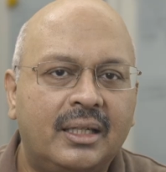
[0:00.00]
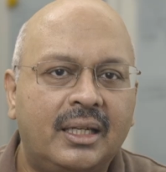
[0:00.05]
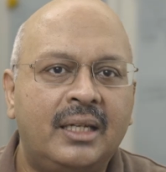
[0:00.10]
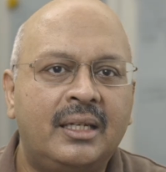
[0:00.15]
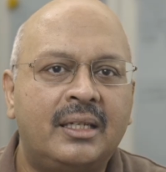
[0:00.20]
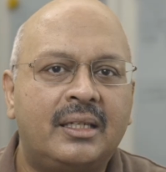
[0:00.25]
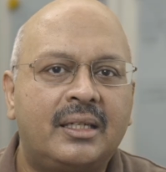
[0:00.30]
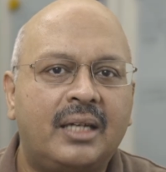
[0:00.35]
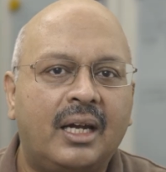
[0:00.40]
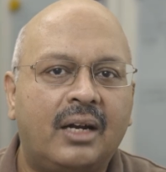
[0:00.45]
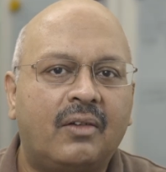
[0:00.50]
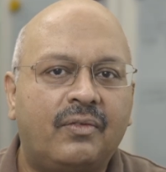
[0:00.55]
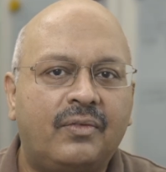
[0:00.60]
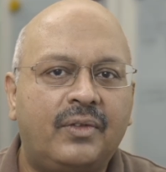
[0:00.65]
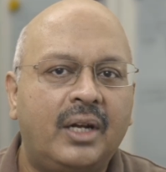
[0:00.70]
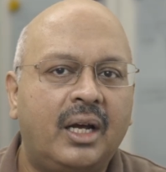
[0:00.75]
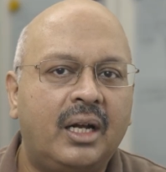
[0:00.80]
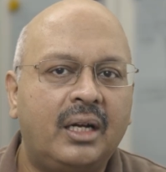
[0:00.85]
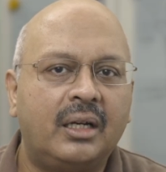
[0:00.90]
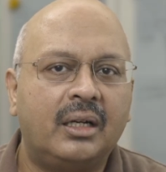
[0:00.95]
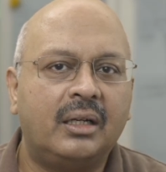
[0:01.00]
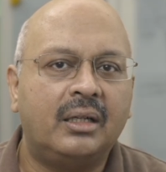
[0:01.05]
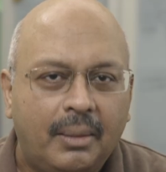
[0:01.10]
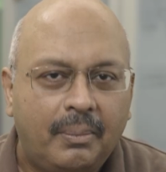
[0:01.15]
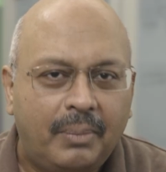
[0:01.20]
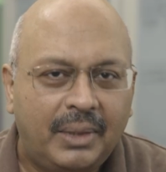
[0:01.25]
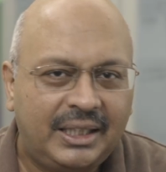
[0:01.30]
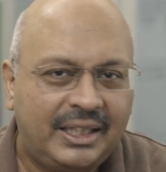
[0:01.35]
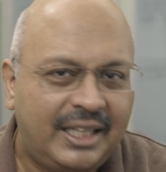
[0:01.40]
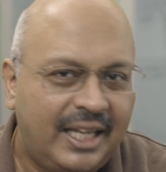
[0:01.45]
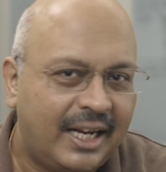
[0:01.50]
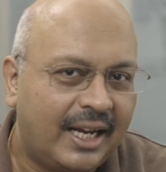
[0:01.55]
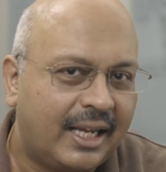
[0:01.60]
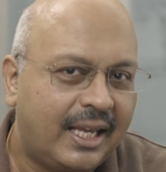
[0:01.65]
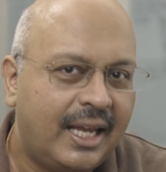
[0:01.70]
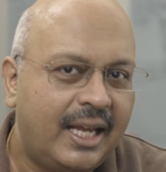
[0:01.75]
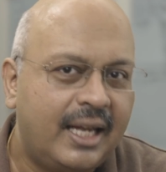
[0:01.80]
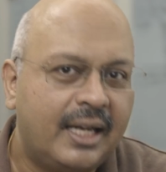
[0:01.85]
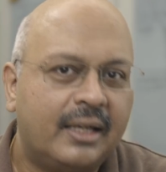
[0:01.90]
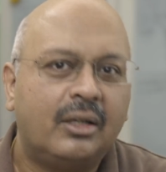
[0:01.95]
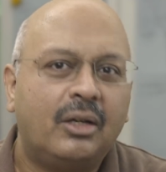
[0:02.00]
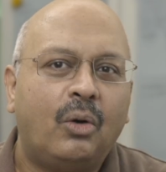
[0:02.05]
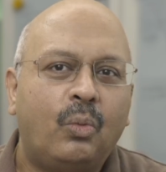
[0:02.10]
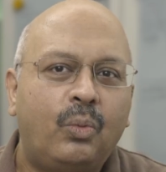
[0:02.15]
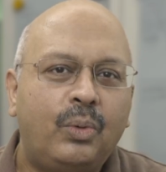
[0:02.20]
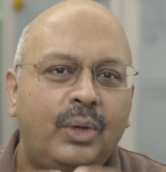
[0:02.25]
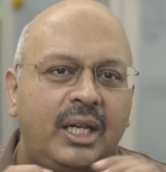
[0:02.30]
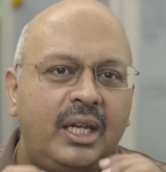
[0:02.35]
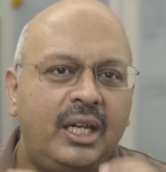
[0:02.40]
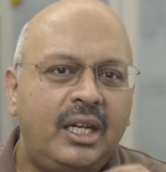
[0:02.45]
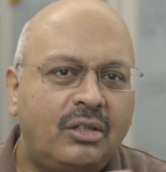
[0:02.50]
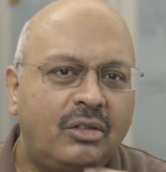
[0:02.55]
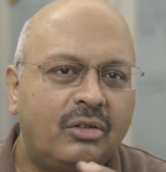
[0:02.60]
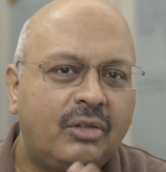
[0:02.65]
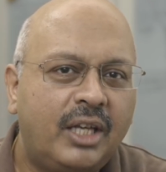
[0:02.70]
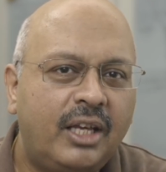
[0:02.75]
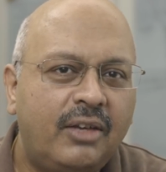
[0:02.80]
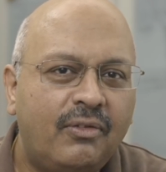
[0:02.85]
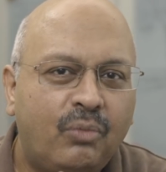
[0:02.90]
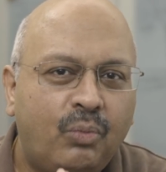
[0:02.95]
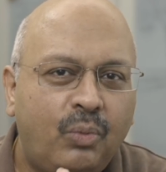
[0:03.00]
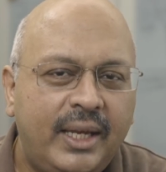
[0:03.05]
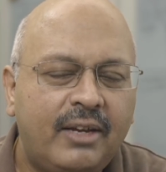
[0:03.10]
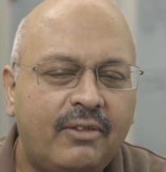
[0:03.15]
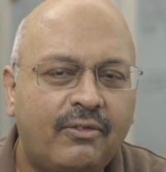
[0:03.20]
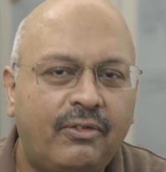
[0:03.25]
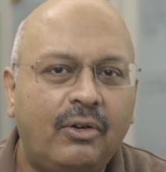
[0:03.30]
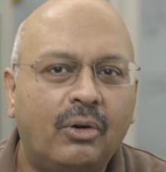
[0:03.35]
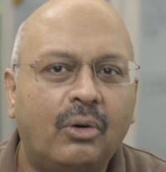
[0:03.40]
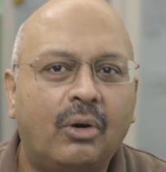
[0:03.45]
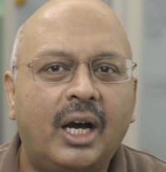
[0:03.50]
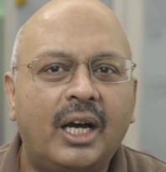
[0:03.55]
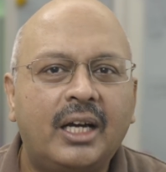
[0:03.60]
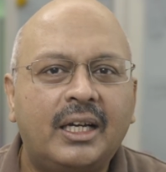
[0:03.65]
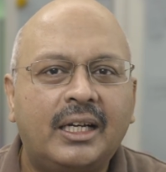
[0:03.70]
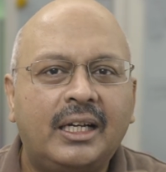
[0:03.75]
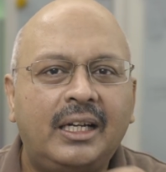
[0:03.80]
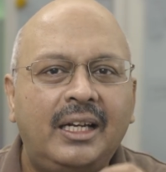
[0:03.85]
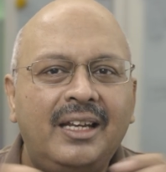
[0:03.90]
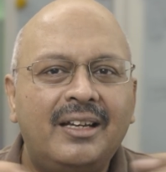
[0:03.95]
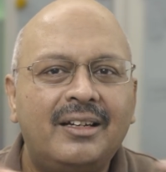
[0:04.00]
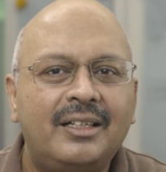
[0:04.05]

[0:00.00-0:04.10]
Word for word: instead of done. But then again, we need to give Weekflow a clear